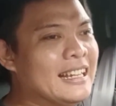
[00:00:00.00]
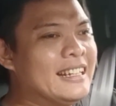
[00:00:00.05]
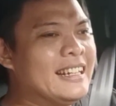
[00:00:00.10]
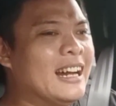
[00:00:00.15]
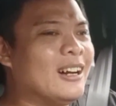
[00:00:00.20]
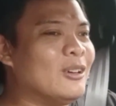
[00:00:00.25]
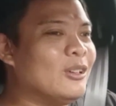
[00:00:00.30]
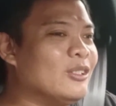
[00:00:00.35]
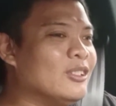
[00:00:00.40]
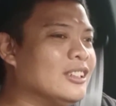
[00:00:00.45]

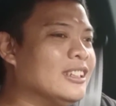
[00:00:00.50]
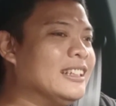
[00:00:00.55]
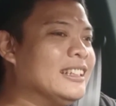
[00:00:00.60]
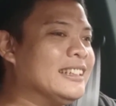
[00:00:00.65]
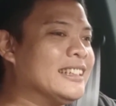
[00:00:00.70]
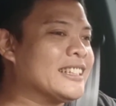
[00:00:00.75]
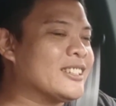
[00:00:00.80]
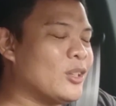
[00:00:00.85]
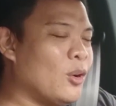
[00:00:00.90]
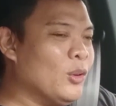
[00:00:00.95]
Now,
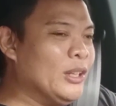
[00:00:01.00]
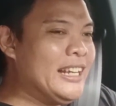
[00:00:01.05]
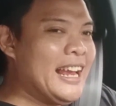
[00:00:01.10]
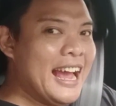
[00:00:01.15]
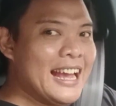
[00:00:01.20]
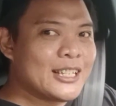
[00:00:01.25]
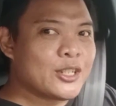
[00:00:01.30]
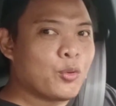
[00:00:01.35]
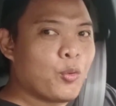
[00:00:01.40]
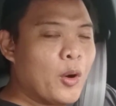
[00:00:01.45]
this only
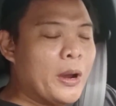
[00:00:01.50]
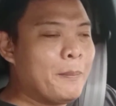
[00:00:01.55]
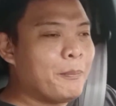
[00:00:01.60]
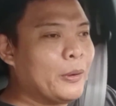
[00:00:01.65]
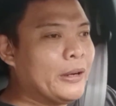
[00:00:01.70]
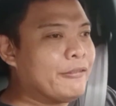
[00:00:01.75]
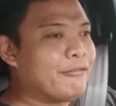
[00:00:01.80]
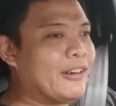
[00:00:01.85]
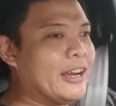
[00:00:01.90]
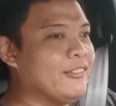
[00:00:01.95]
has a
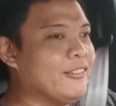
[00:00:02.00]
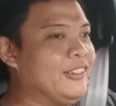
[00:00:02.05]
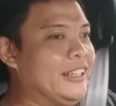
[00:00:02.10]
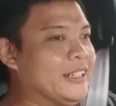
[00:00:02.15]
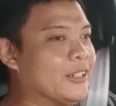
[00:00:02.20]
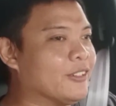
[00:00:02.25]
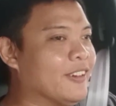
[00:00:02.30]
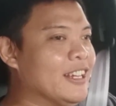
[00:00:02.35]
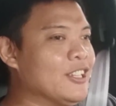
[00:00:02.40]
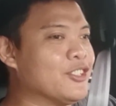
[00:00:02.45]
1.5
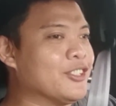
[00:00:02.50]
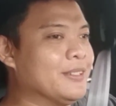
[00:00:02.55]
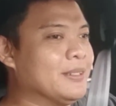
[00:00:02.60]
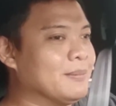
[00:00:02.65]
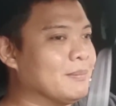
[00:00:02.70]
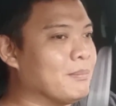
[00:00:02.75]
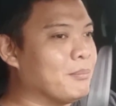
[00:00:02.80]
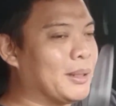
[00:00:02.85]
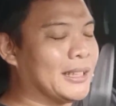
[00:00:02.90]
liter engine,